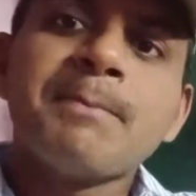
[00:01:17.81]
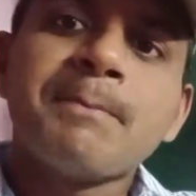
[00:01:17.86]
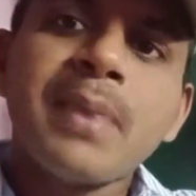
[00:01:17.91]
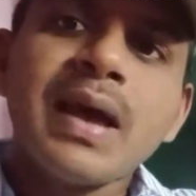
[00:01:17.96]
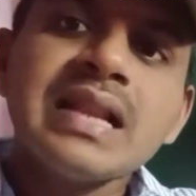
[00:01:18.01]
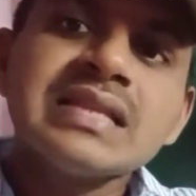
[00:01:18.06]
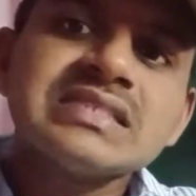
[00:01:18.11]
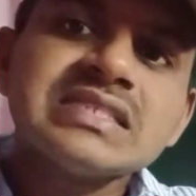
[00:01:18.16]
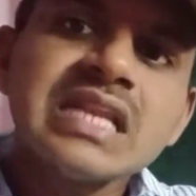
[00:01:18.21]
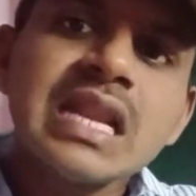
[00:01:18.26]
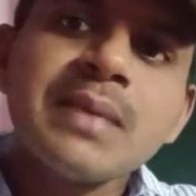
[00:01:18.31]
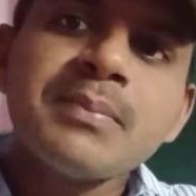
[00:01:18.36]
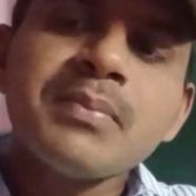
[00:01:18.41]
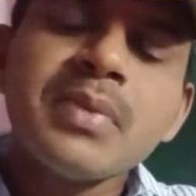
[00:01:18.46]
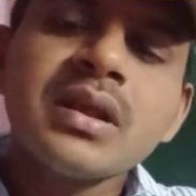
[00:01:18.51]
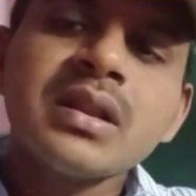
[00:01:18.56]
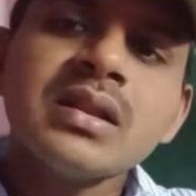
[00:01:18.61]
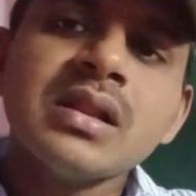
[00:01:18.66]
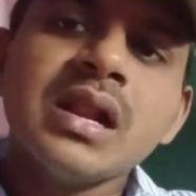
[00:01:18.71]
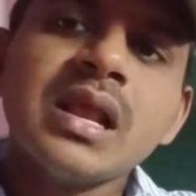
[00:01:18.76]
pulse
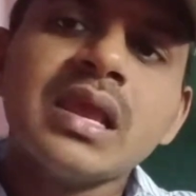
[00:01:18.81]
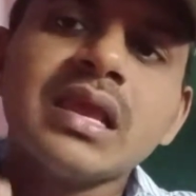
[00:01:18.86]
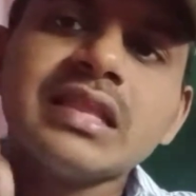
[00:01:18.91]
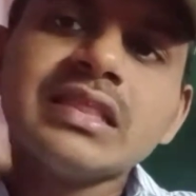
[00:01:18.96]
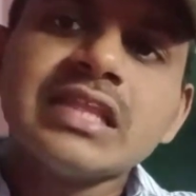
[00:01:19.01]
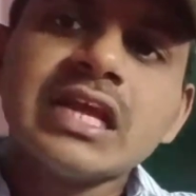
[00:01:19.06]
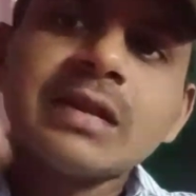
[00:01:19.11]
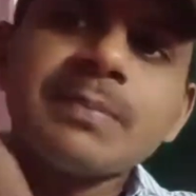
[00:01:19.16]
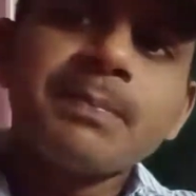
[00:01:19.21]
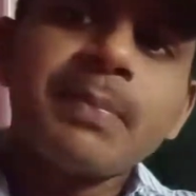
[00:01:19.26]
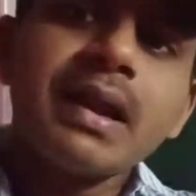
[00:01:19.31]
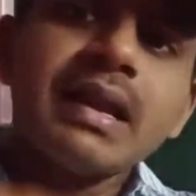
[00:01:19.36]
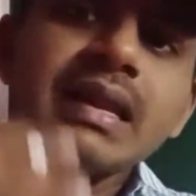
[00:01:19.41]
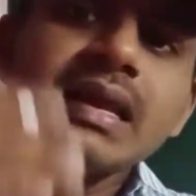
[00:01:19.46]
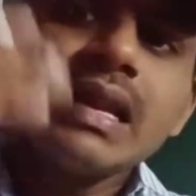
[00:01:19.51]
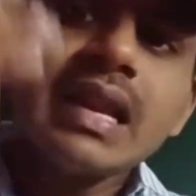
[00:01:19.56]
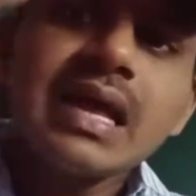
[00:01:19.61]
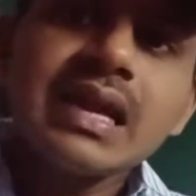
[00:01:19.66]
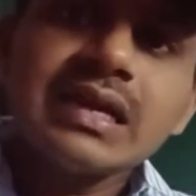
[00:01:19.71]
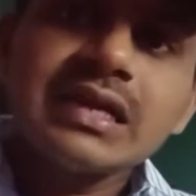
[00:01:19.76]
number in that
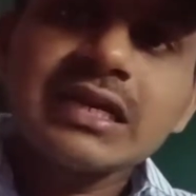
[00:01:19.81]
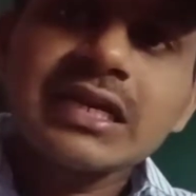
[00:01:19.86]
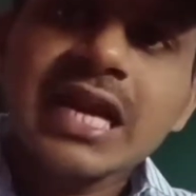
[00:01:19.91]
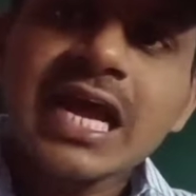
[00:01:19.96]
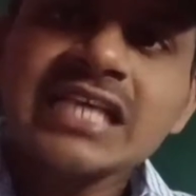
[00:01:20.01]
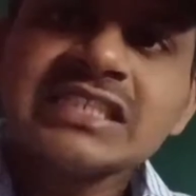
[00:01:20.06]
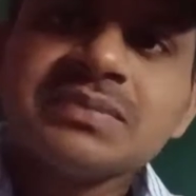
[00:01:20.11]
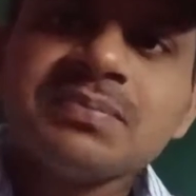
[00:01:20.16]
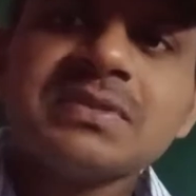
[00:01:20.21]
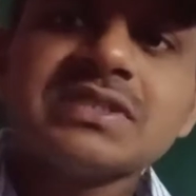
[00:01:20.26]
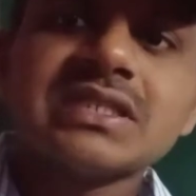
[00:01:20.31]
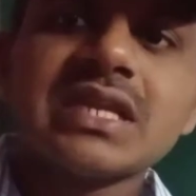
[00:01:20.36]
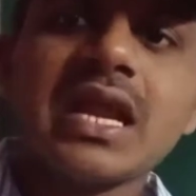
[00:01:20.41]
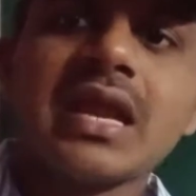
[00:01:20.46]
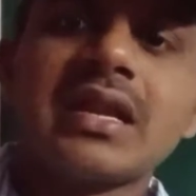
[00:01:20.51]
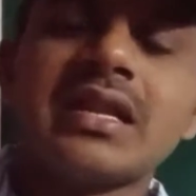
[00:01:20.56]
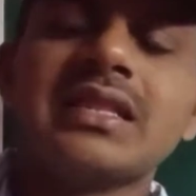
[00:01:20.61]
particular transmission line.